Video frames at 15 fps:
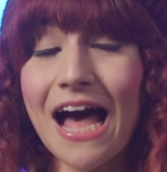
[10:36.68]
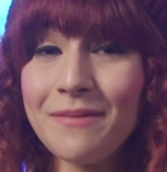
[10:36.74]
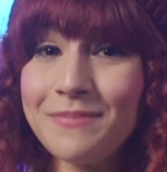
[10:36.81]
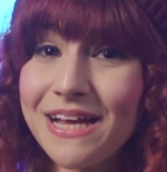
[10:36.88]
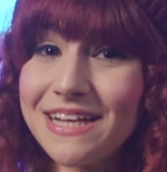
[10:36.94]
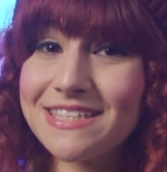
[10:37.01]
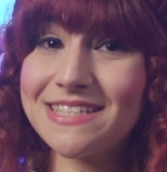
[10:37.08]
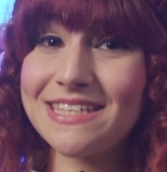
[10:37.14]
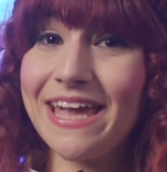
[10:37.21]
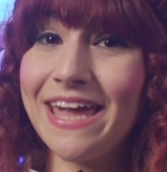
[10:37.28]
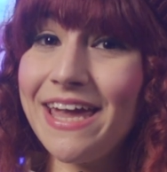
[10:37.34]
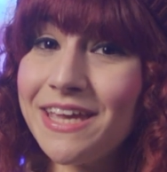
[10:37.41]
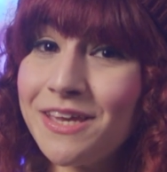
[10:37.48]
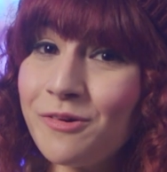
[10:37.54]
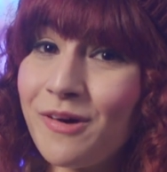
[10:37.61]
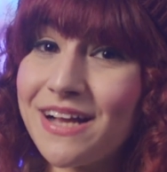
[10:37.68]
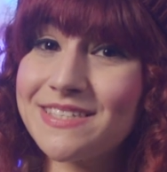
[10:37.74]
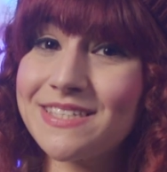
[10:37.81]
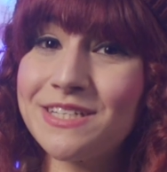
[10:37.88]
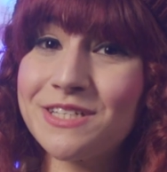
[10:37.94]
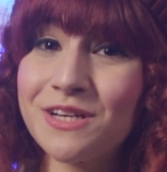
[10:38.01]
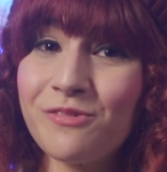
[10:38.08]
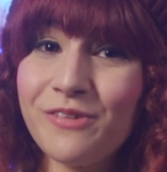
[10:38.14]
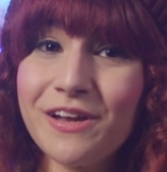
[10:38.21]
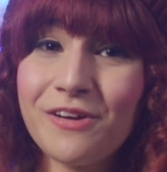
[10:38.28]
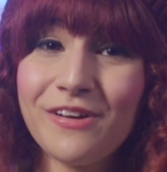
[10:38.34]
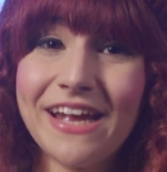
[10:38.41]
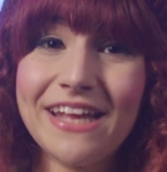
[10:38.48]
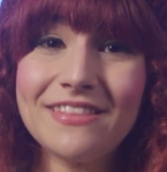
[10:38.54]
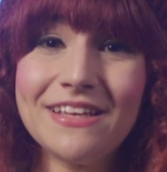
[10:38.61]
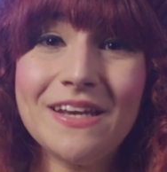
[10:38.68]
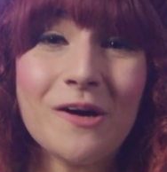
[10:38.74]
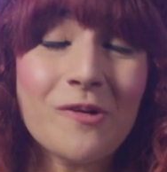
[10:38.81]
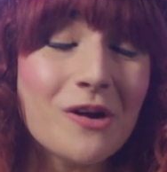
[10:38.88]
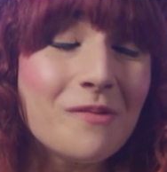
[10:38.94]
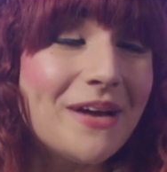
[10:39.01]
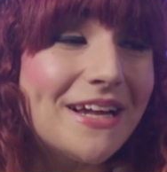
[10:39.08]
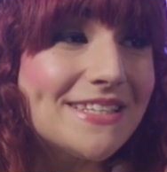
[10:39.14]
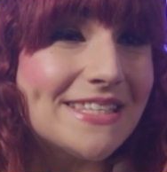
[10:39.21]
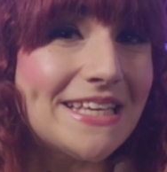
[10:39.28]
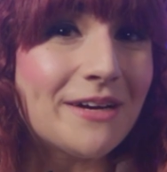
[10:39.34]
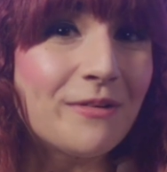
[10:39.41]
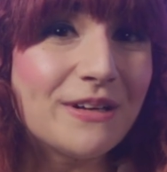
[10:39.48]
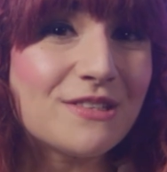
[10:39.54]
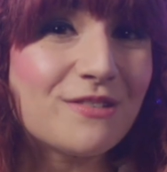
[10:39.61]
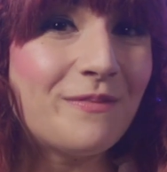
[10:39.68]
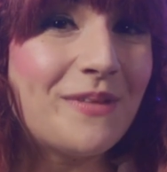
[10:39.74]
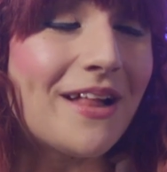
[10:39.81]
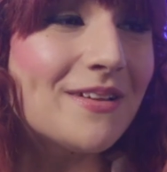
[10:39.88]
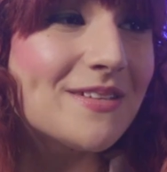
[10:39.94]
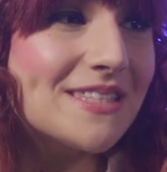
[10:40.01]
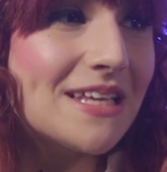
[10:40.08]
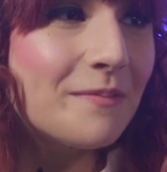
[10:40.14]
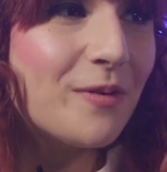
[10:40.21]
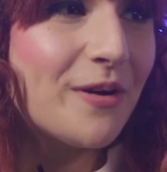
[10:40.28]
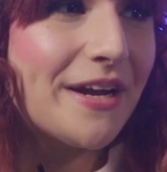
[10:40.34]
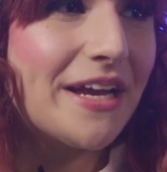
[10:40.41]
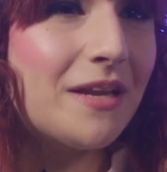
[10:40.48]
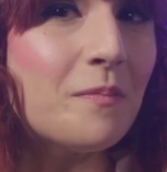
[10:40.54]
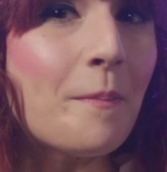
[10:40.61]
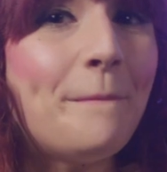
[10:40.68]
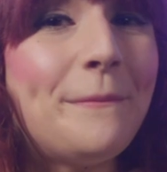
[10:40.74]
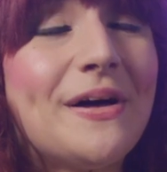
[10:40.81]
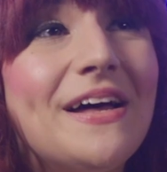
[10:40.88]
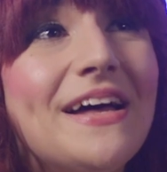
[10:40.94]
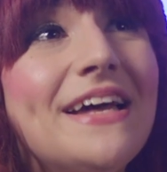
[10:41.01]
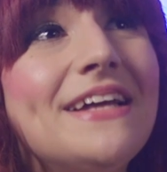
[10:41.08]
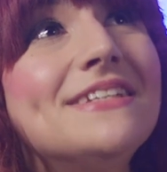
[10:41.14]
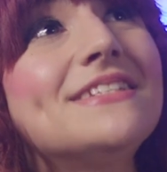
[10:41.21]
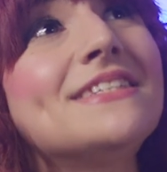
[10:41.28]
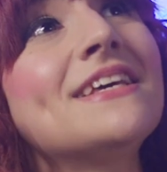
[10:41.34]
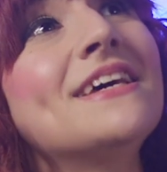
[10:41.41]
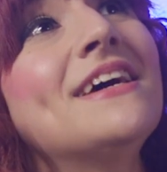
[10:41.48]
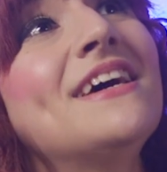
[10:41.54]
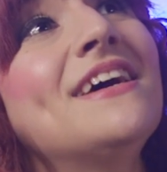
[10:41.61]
I'm not saying Yuasa should recreate the Nowhere Man sequence from Yellow Submarine, but